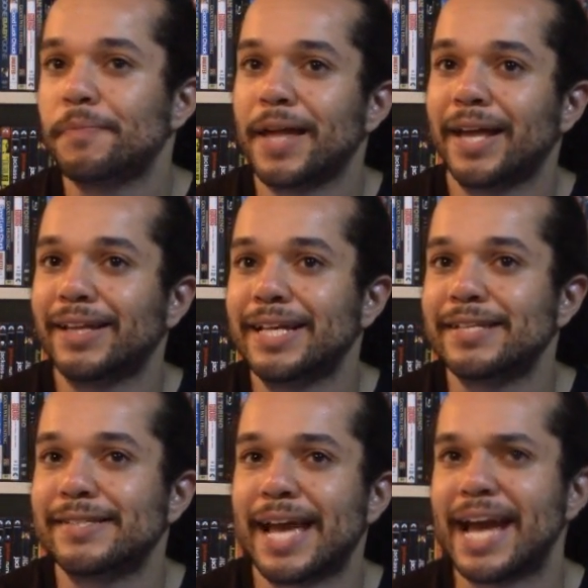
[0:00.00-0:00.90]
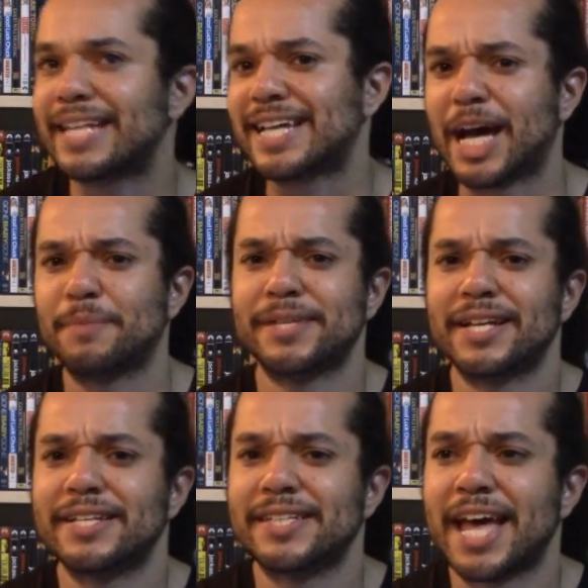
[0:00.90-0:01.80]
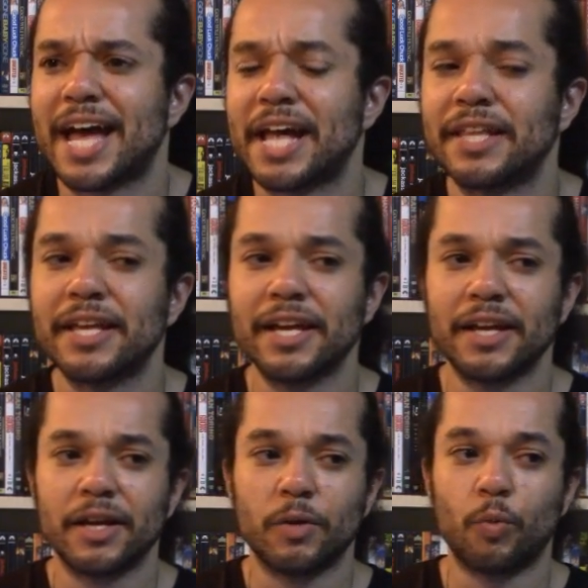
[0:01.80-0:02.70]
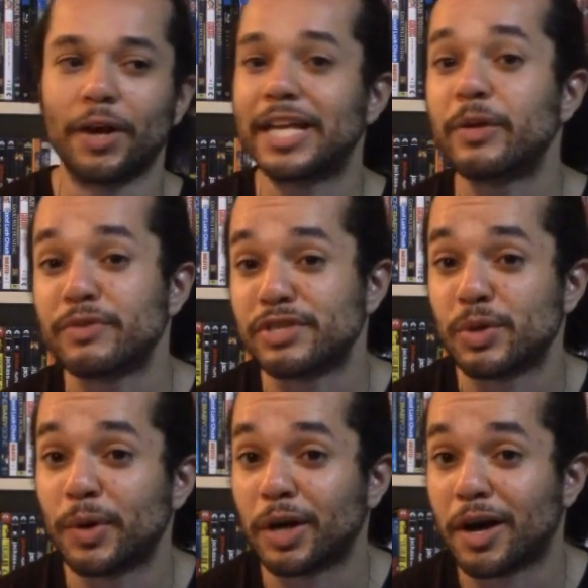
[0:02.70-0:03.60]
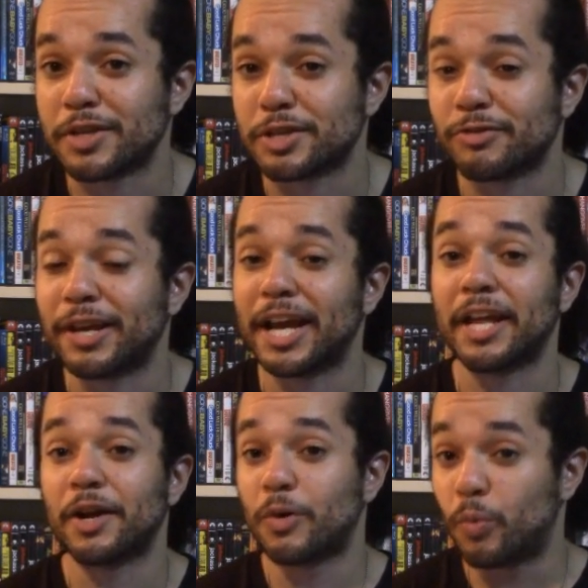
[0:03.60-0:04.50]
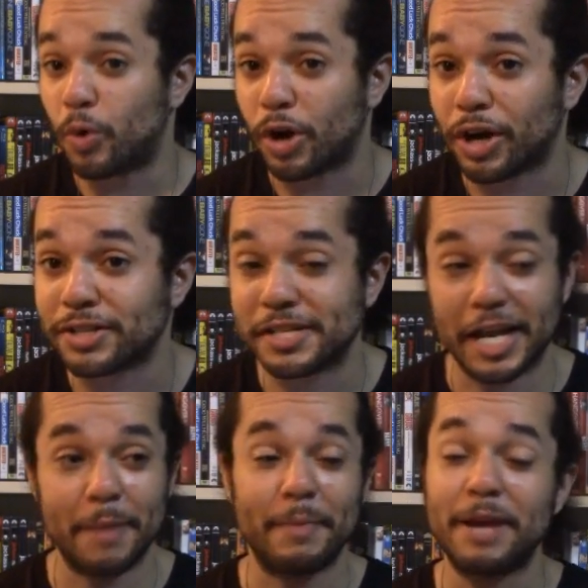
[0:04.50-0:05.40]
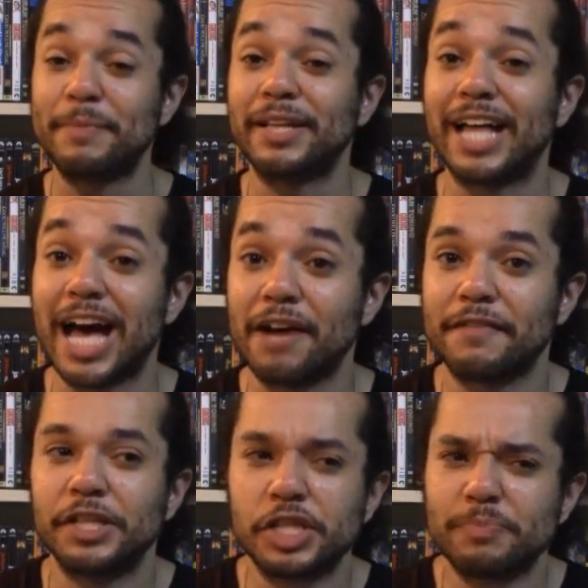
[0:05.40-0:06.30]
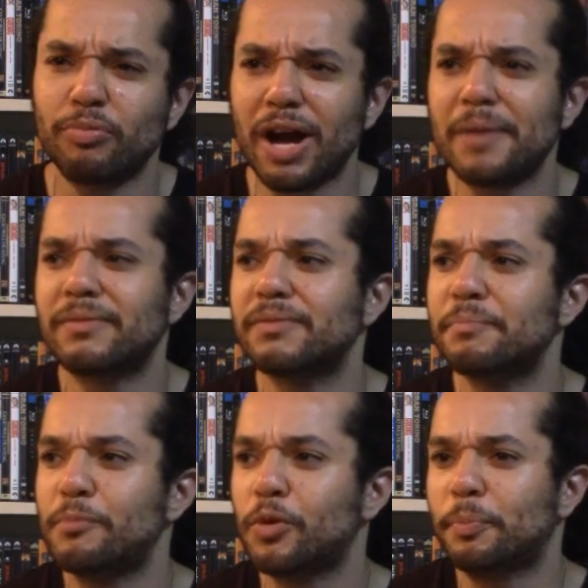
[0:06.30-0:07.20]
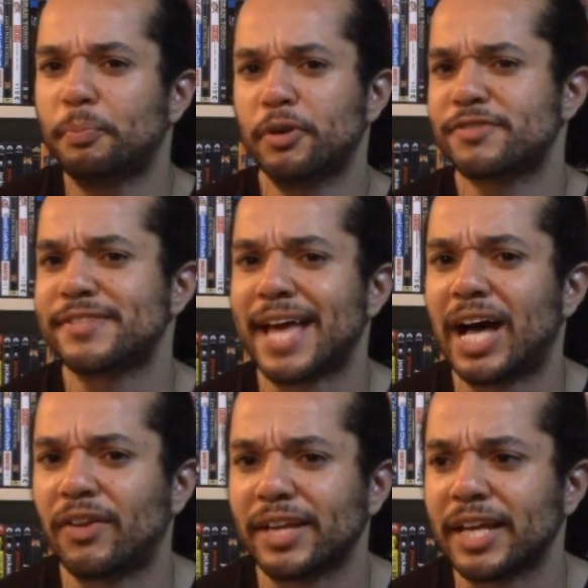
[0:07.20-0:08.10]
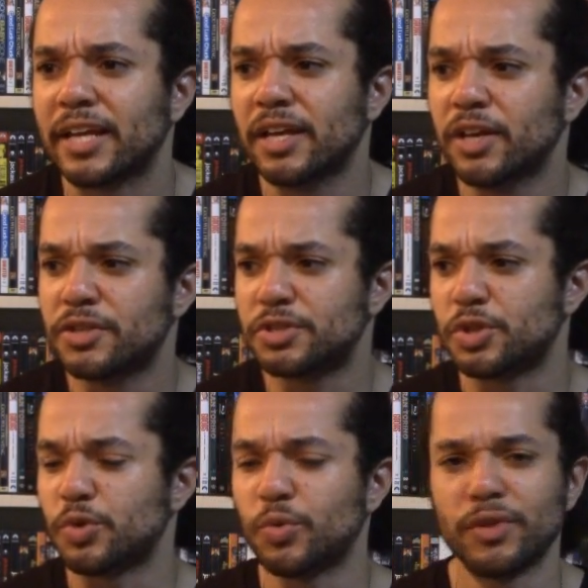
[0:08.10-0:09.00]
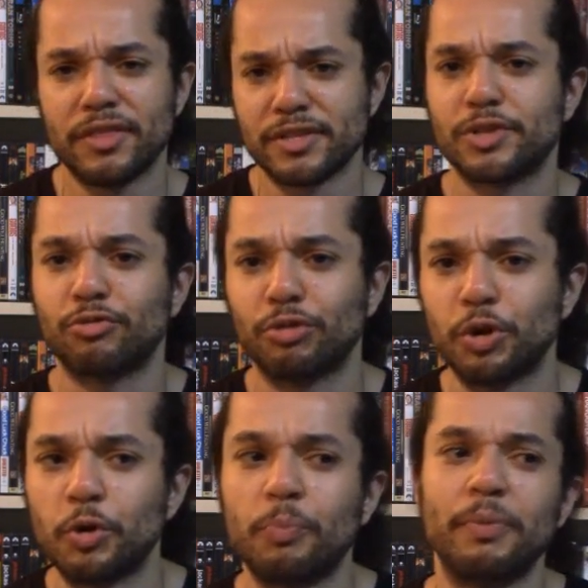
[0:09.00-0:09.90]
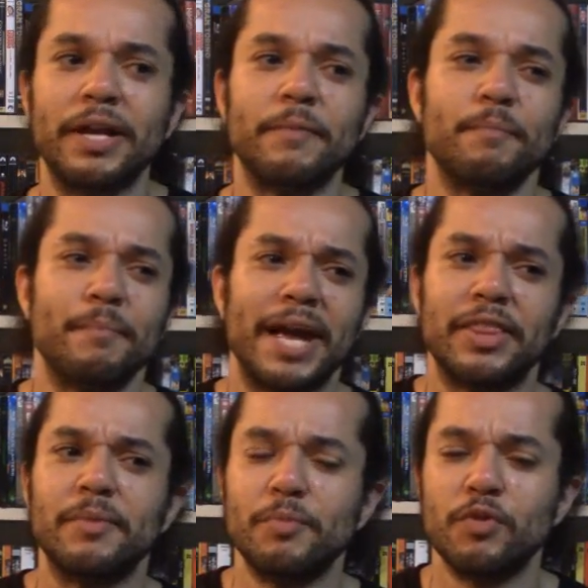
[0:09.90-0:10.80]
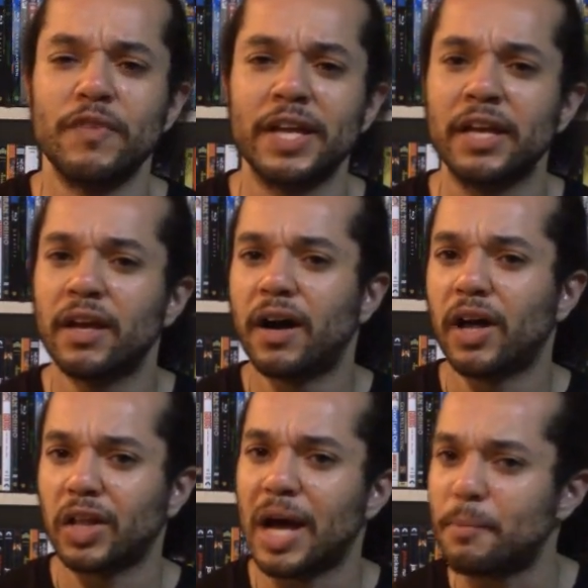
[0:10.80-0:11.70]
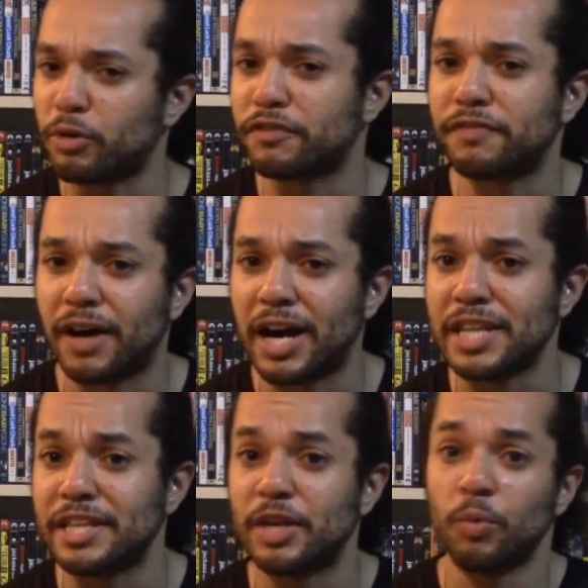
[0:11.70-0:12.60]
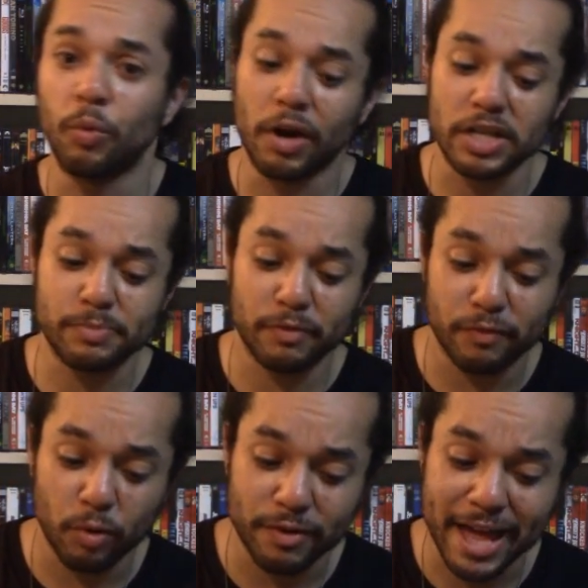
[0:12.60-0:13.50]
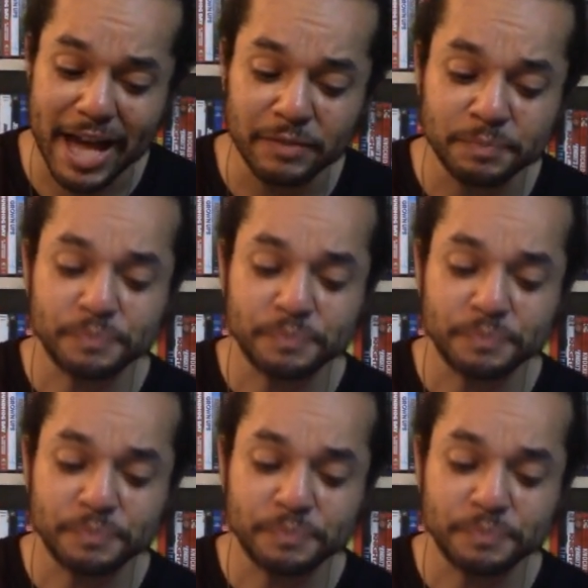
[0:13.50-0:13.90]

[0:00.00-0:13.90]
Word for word: at least 8 times out of 10 what he was doing on screen worked and made me laugh and just brought more personality to this group and made the movie a lot more fun than it was before that.